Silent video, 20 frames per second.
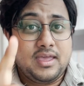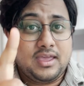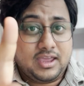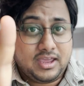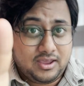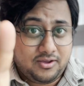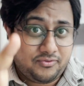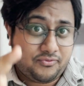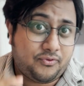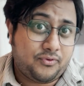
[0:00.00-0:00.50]

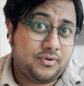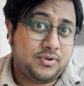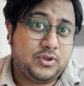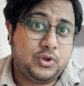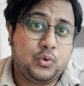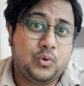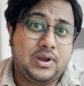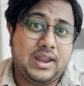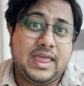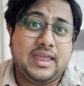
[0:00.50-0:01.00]
If
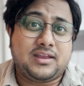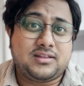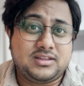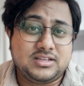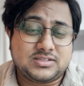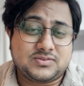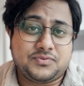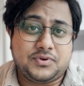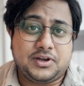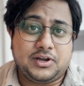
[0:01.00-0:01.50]
you like
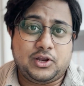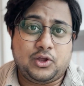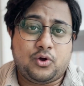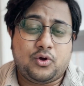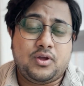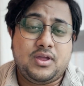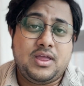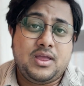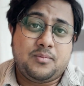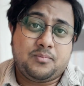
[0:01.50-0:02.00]
this video,
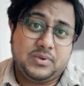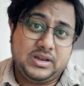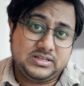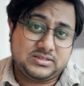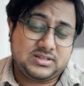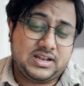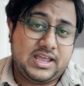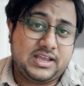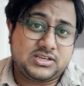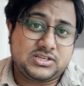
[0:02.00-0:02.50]
please
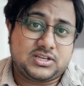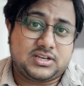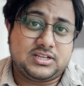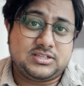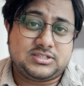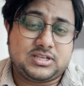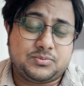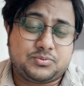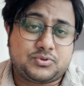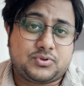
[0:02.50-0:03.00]
like, share and
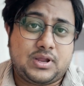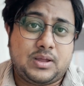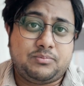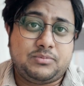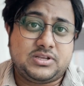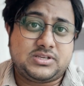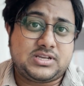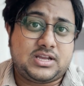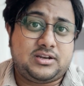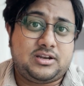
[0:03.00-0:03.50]
subscribe the
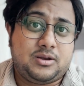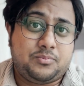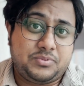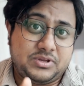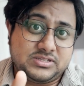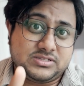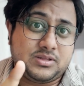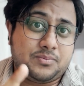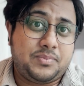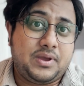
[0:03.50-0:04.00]
channel,
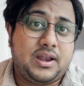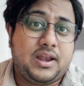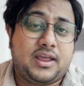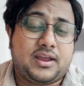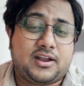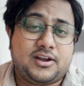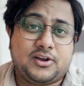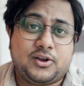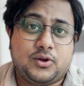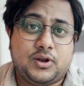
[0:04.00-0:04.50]
press the bell
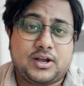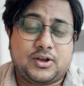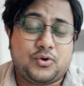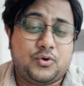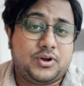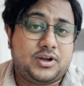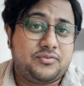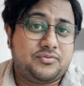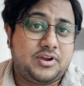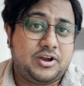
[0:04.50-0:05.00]
icon to get
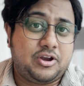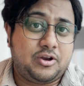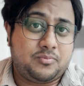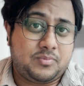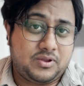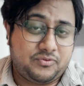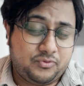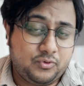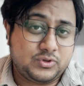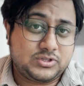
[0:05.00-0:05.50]
notified on my
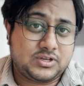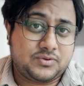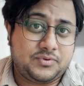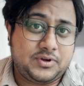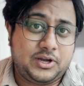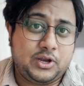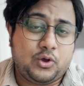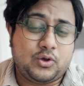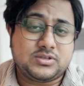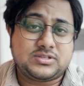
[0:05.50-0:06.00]
future
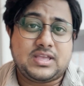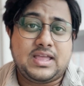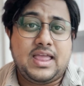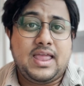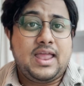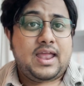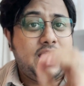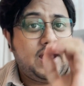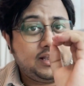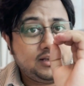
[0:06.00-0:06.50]
videos.
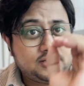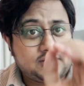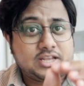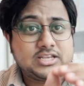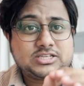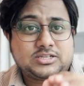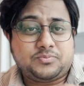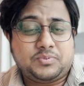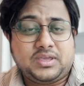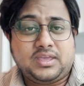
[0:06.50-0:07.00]
And
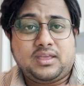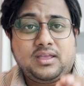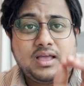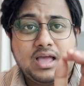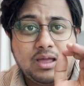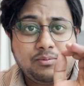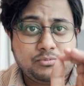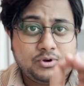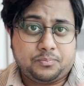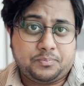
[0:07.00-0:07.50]
trust me,
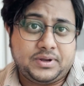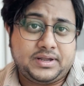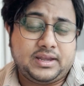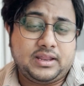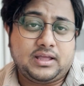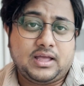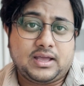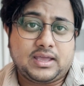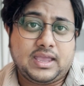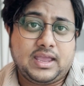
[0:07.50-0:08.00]
I'm repeating
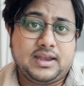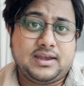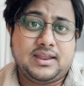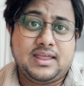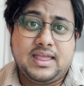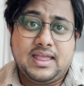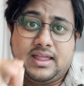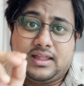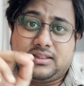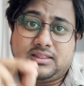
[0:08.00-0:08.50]
again,
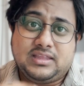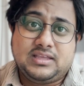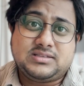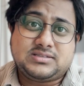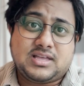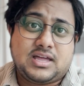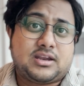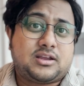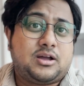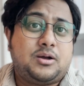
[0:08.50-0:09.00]
these
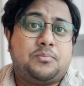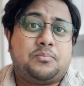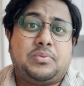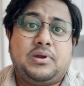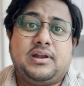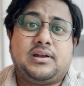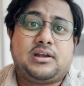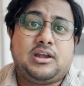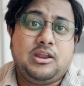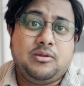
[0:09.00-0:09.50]
are
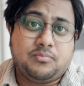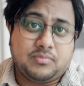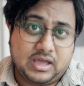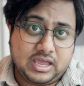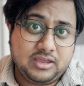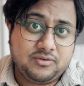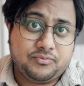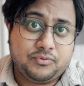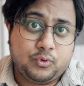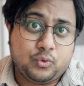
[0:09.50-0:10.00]
completely
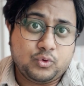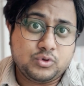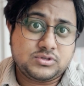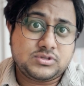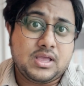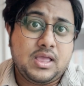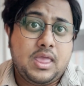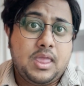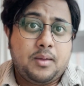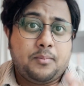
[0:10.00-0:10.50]
my views,
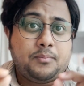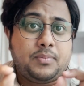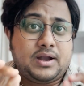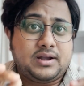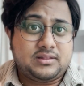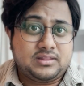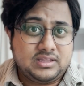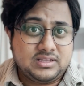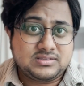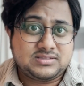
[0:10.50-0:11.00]
but
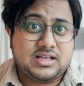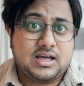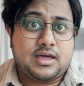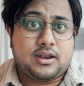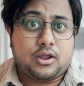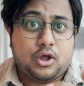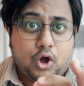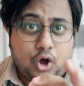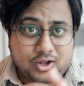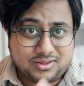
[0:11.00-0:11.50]
these are
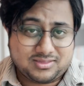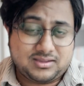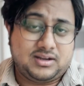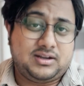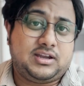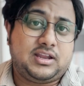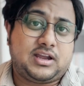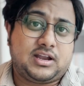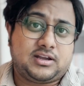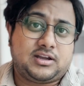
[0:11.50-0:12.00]

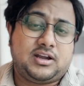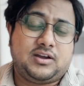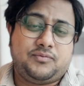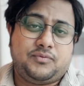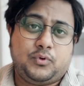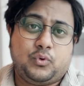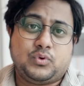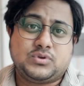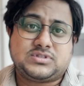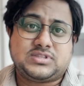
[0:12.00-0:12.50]
authenticated
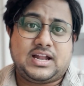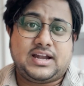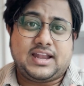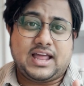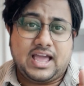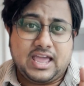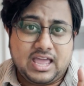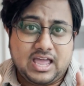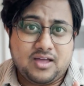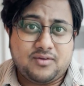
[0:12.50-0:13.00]
views that I
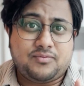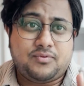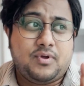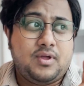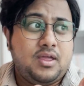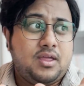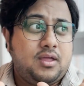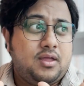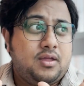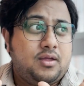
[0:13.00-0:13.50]
have
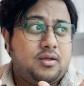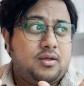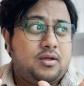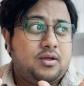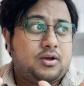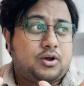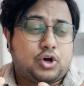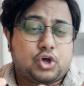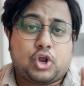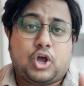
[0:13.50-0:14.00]

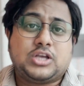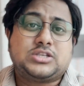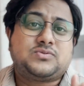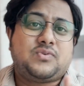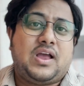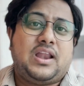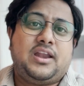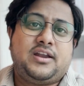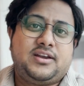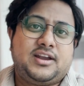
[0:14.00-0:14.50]

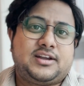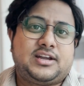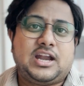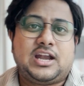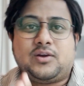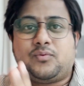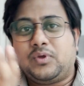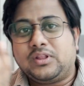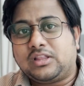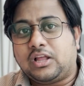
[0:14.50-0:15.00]

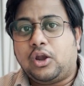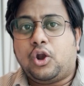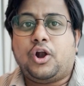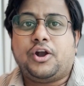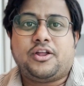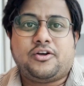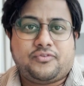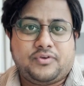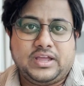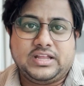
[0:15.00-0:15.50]
cross-validated with a lot
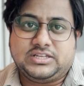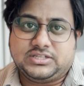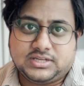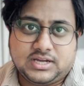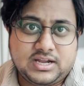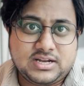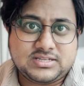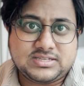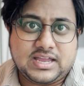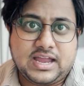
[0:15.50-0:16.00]
of
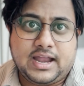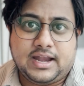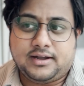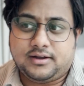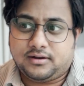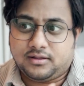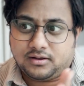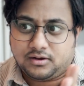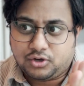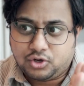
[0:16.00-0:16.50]
HRs,
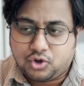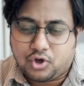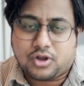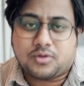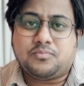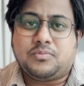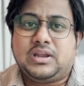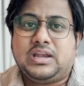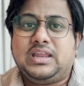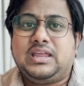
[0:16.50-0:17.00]
and
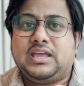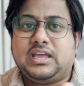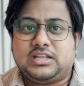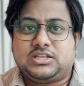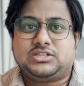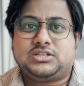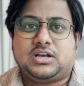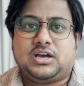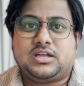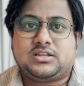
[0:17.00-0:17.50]
normally
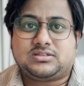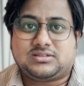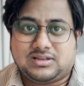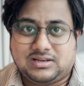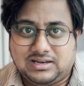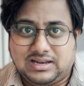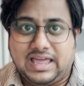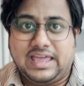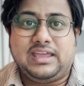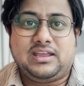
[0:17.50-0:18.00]
HRs
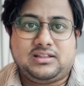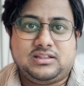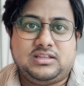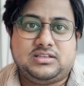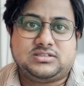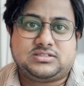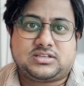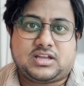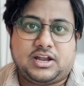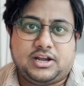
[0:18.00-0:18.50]
like
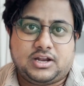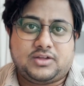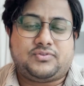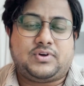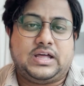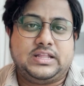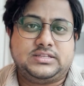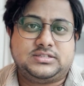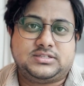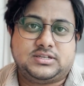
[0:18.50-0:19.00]
these kind of
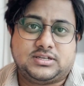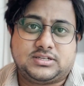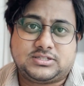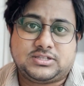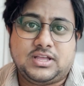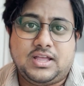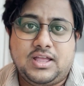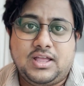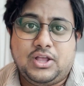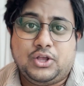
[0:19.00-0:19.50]
answers.
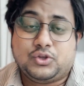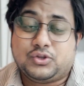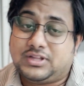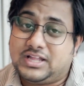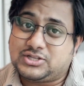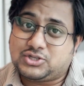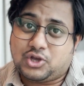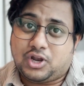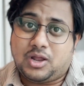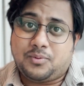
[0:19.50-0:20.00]
So
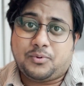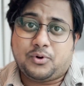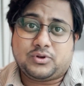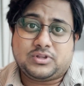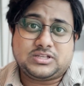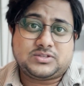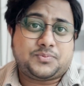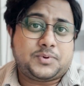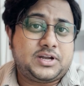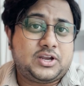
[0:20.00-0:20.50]
that's all about
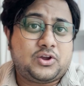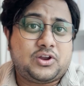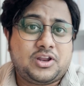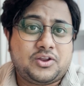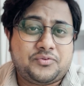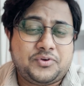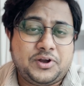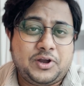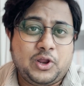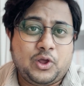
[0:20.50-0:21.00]
this particular
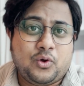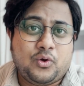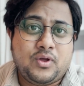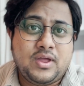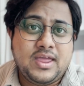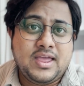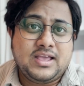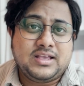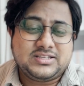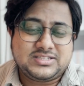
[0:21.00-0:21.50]
video.
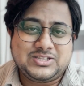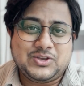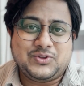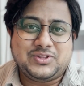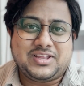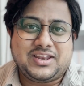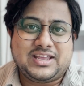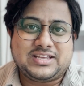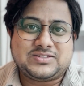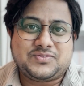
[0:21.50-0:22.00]
See you in
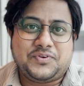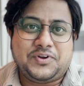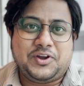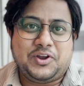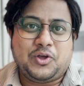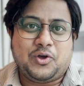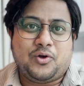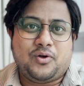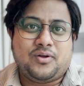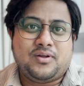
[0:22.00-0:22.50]
the next
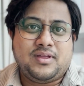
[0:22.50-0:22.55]
video.